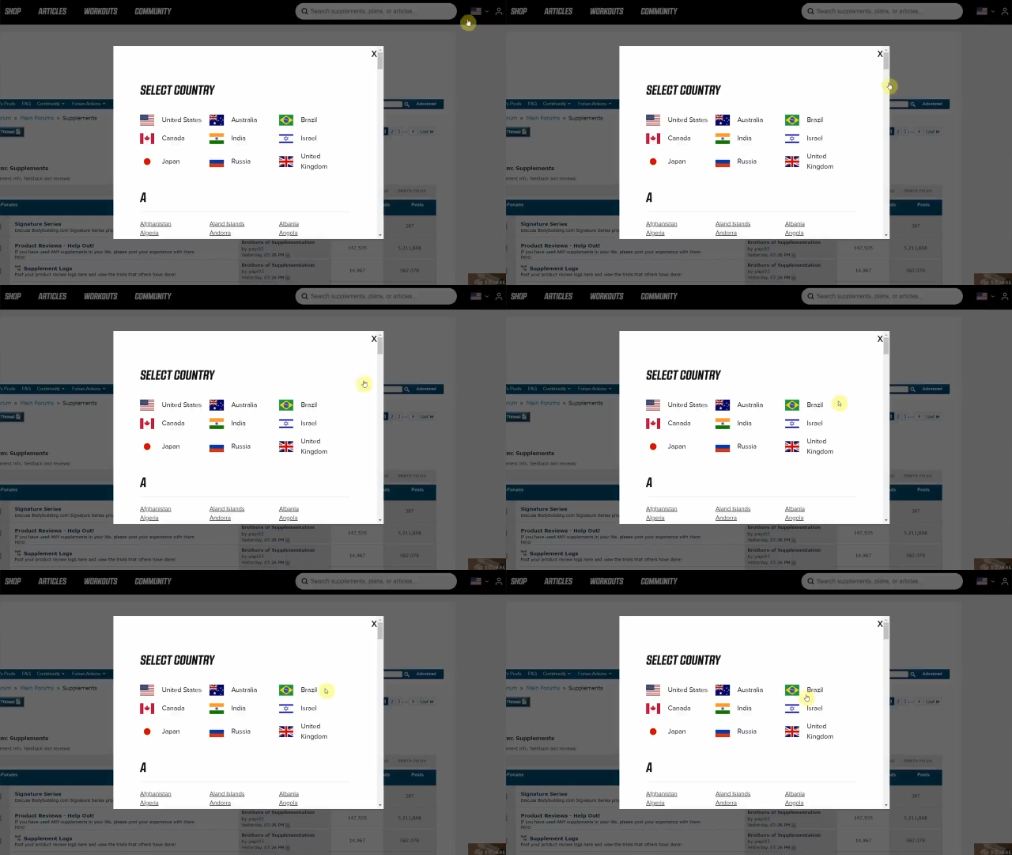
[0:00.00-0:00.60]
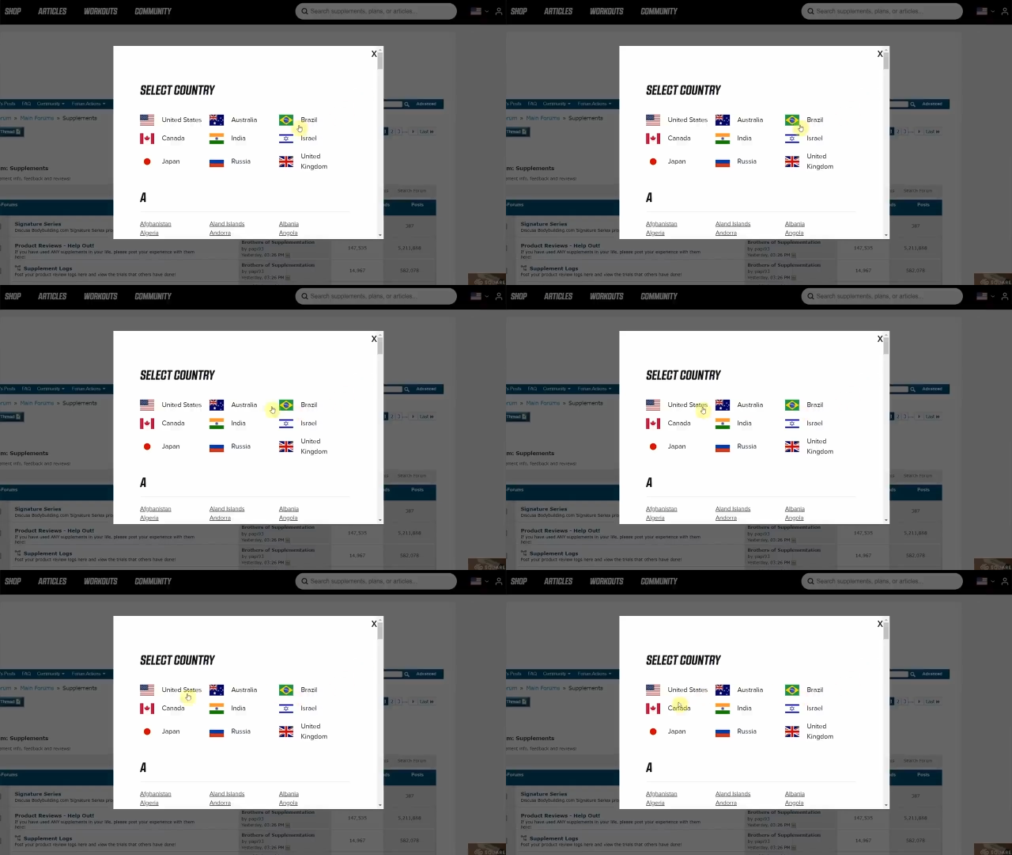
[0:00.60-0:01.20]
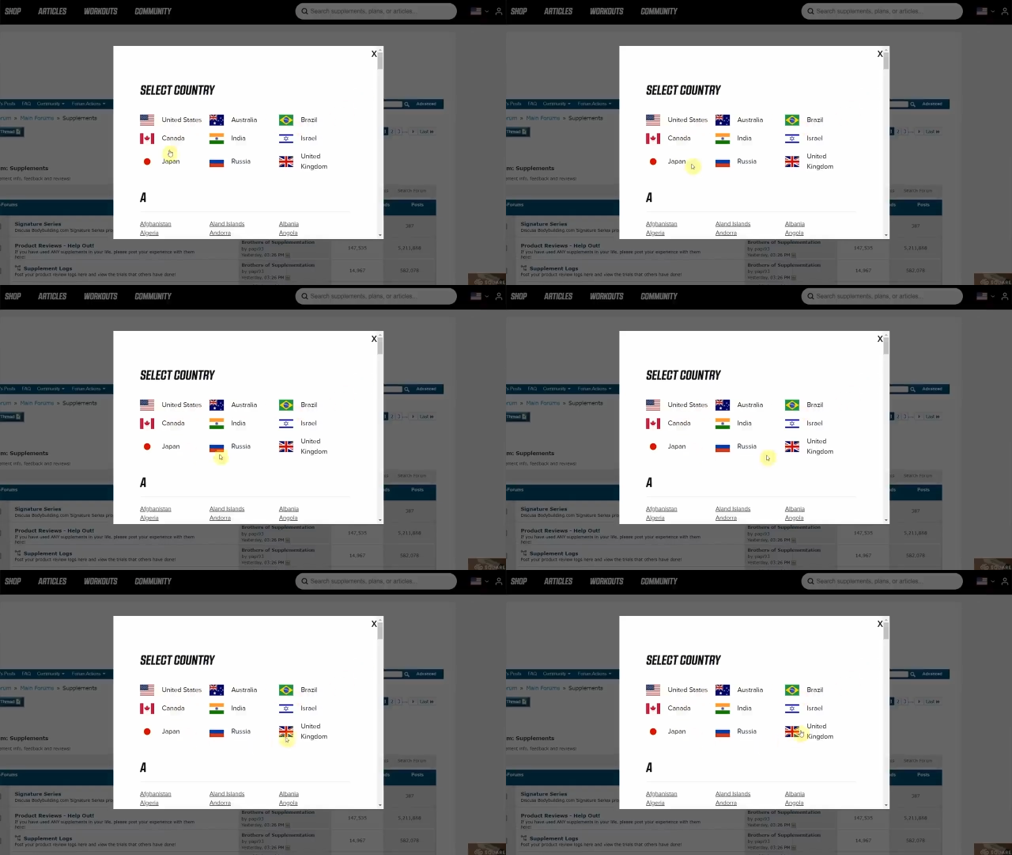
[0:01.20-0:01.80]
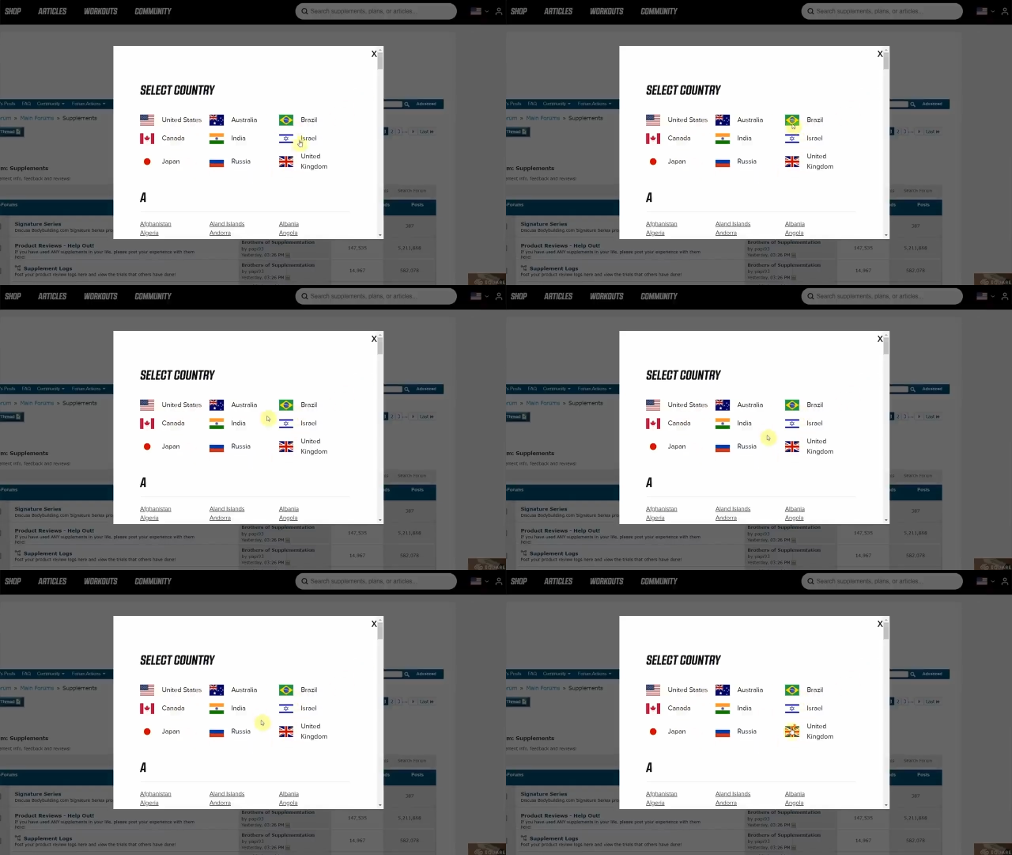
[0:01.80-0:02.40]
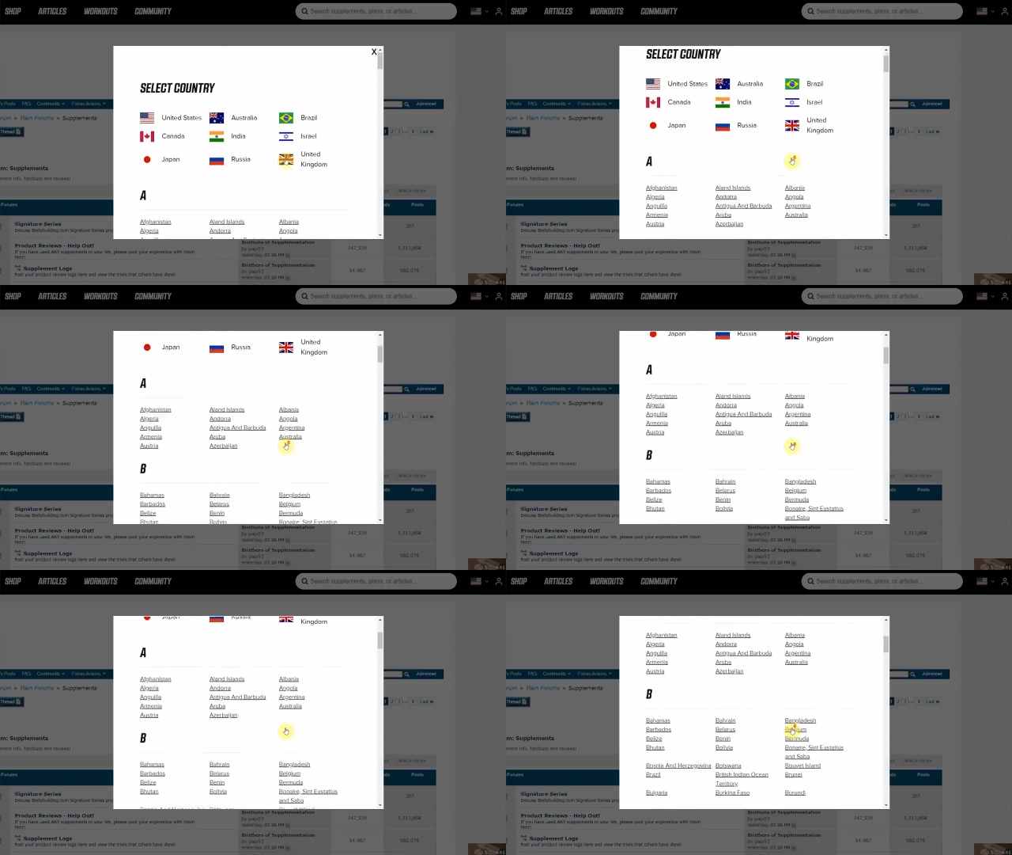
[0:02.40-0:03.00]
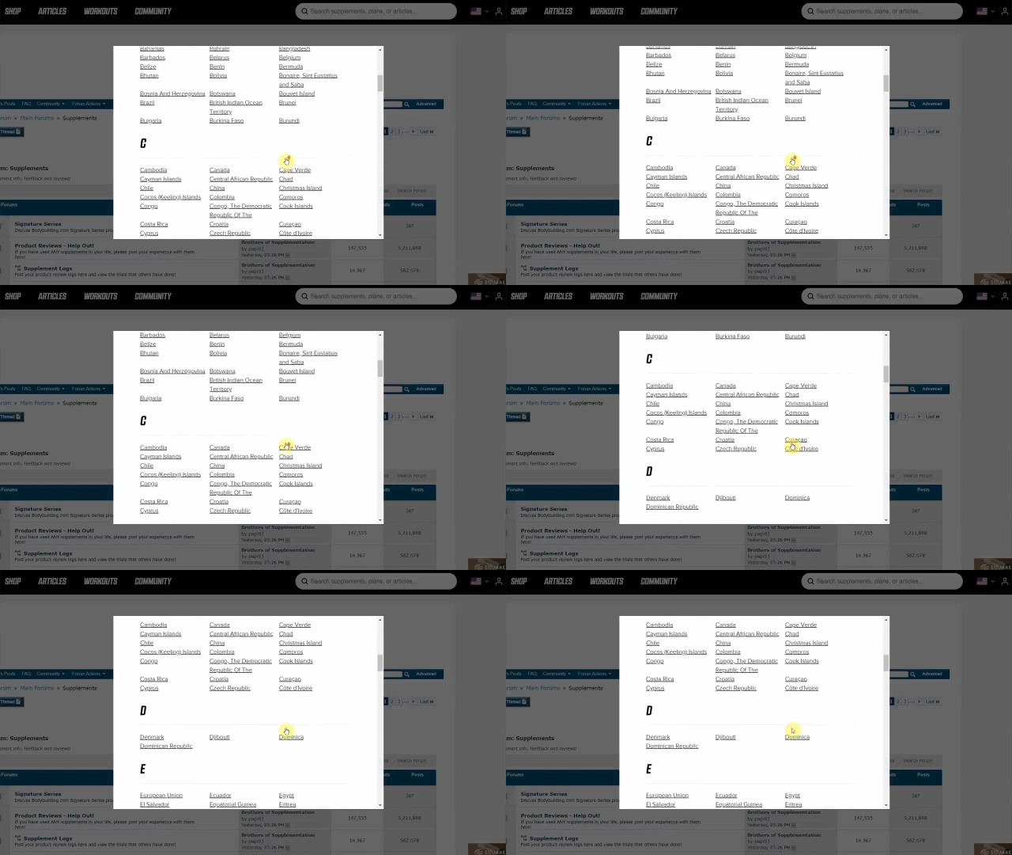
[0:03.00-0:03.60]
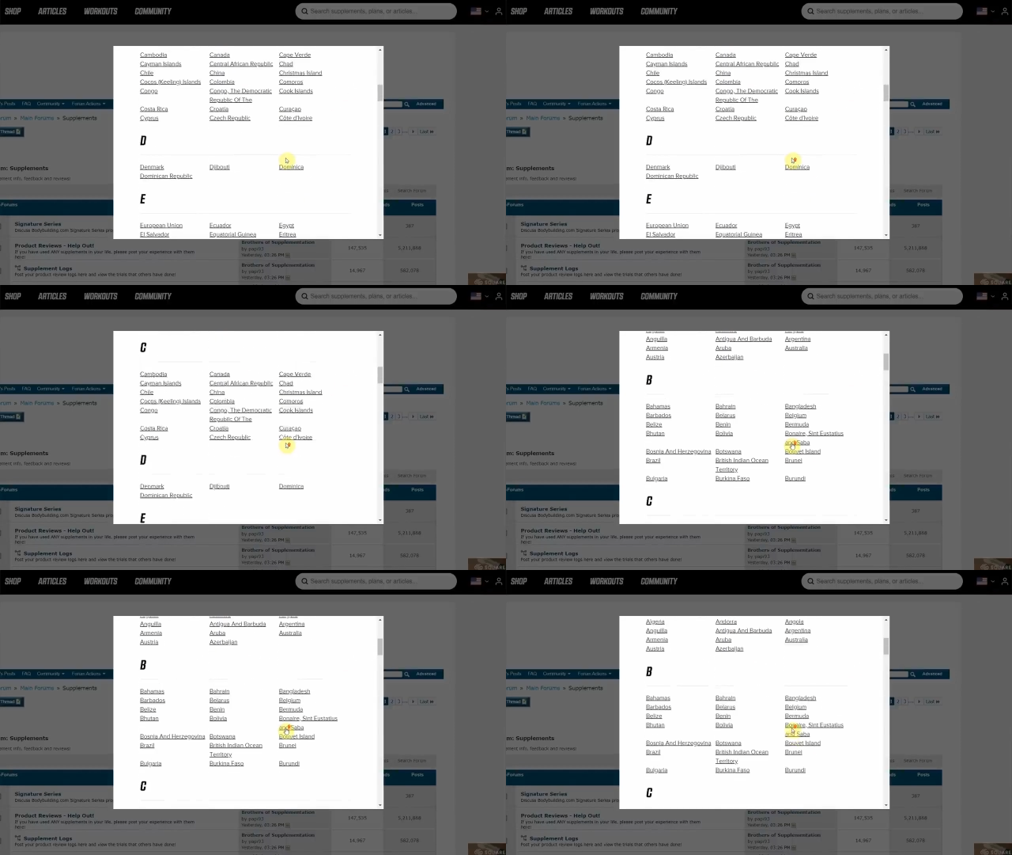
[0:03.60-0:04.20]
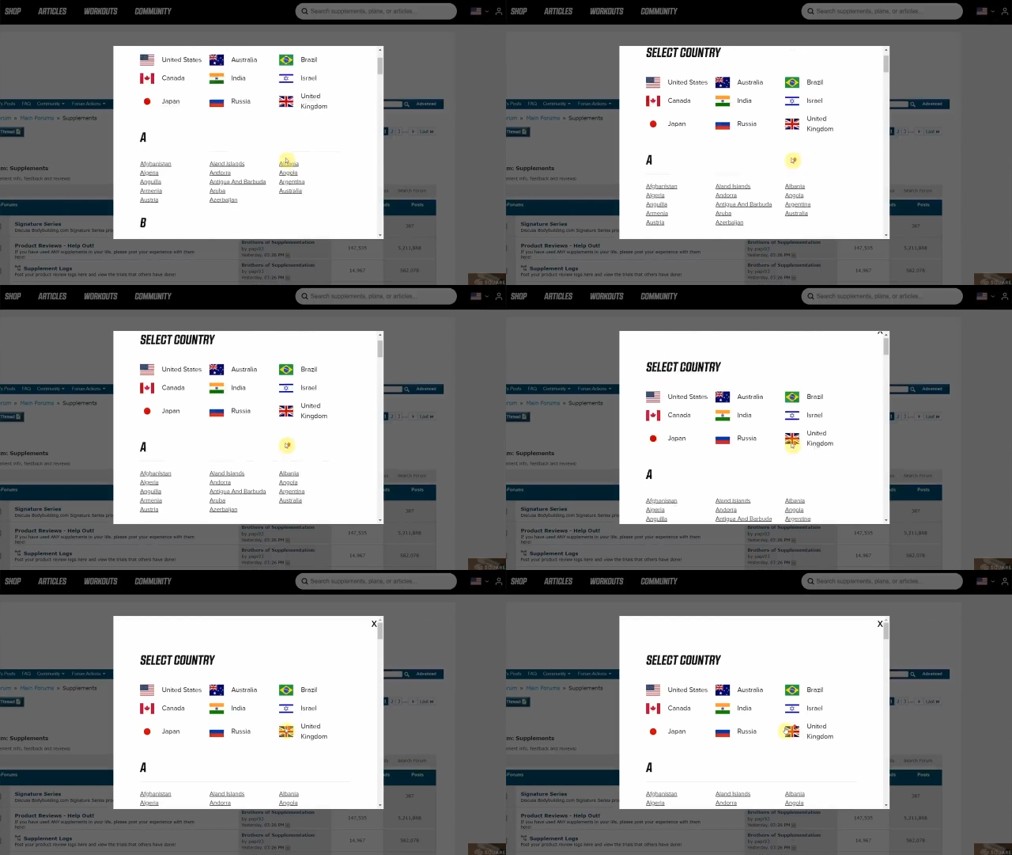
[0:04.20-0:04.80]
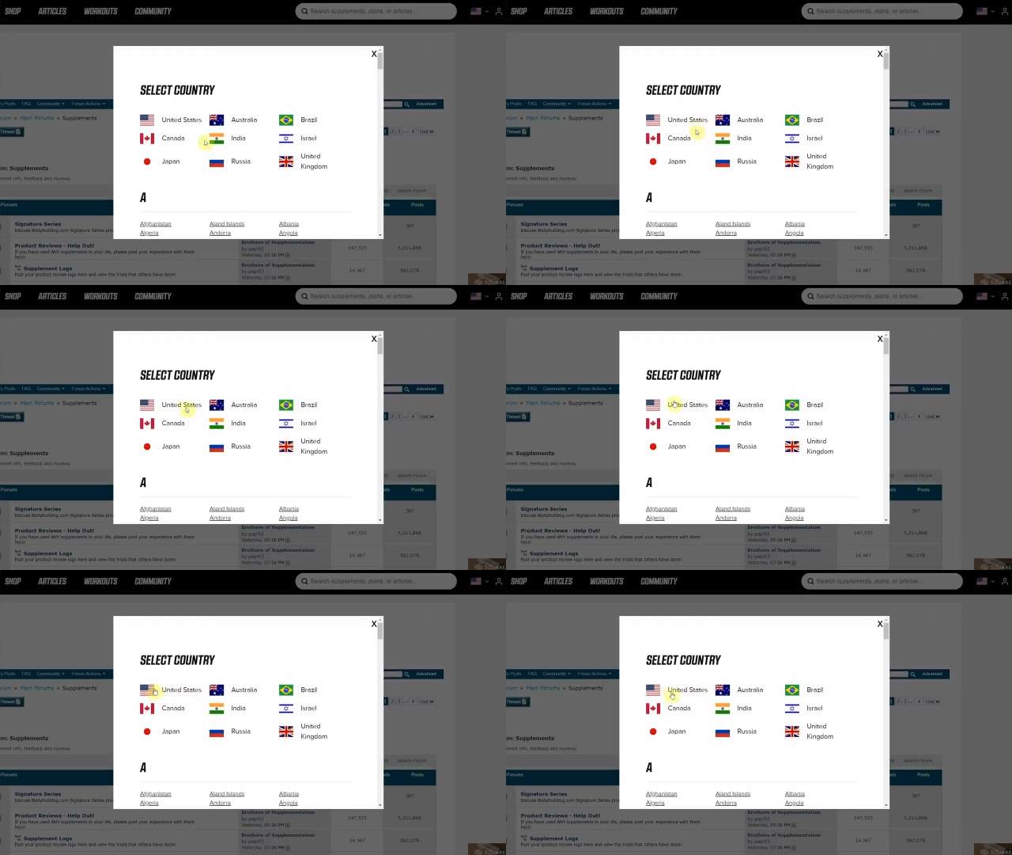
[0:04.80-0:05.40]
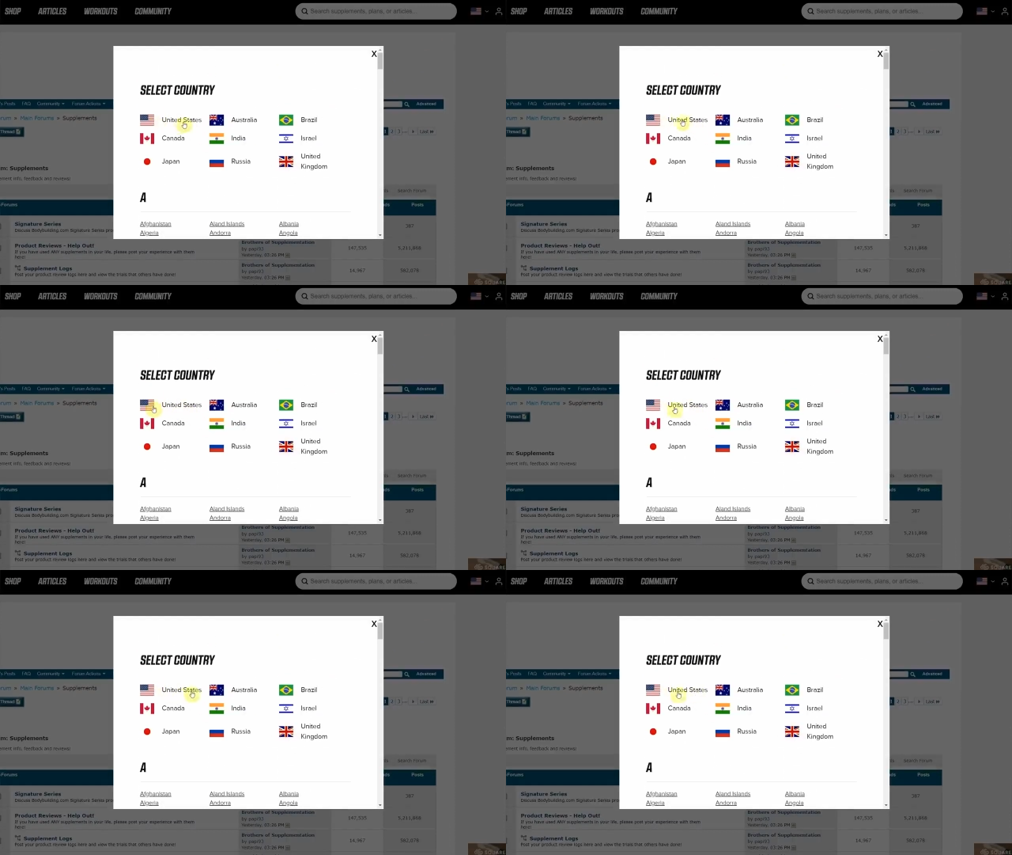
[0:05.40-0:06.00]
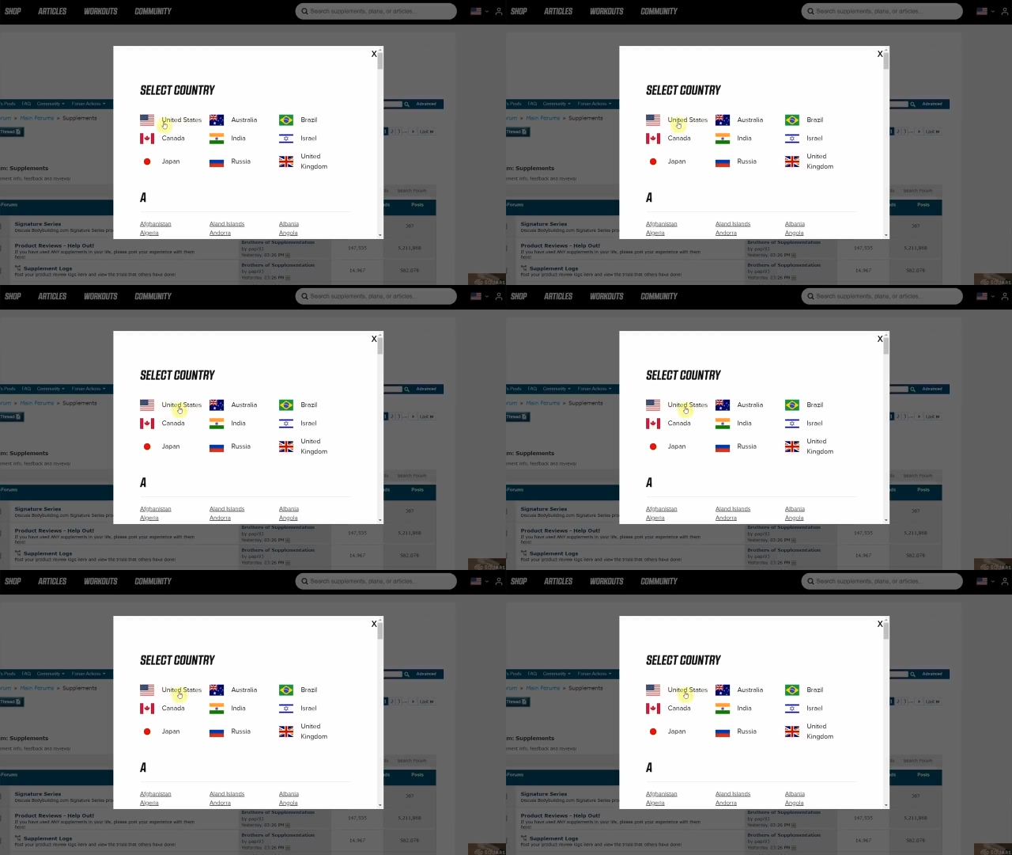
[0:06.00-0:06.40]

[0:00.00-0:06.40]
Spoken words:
[unreadable: no face in view]